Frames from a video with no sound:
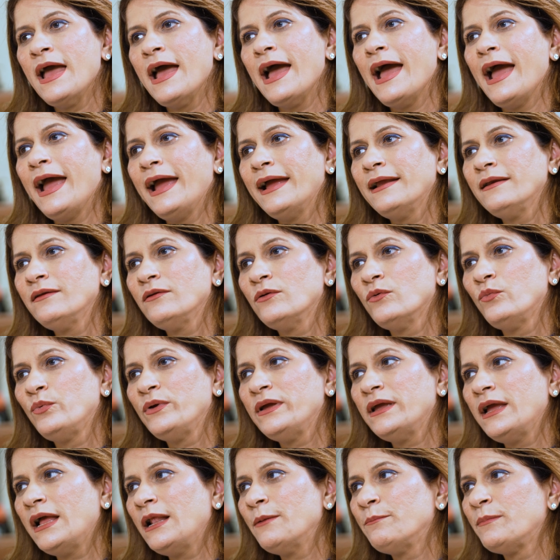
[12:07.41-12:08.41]
And
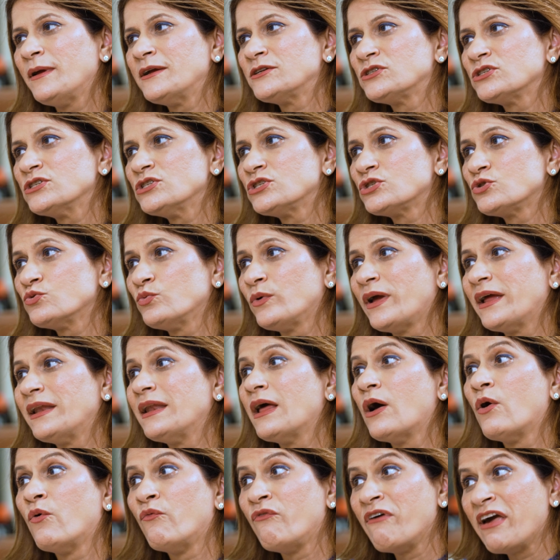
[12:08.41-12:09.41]
we have patients to get
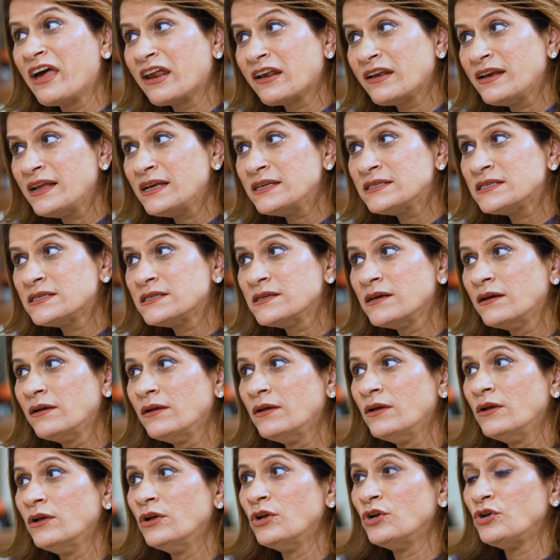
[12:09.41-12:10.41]
awareness,
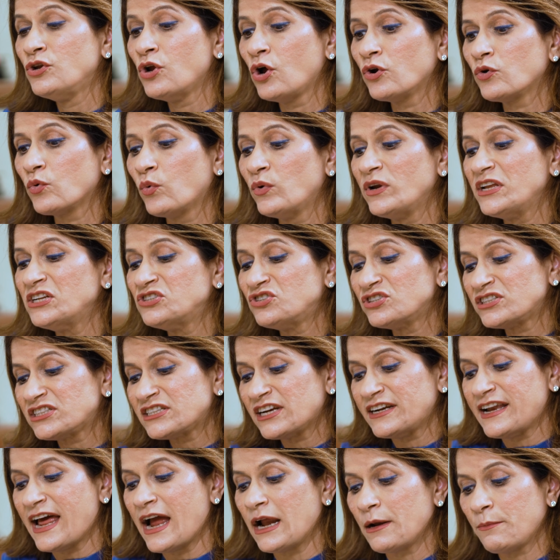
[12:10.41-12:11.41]
not only just
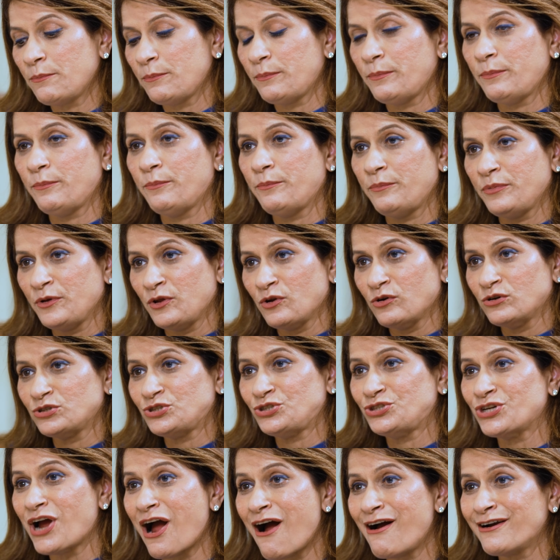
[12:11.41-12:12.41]
a diet,
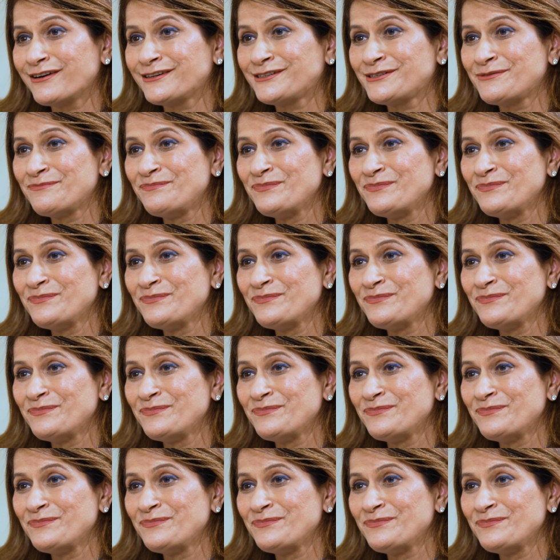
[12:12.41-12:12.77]
chart.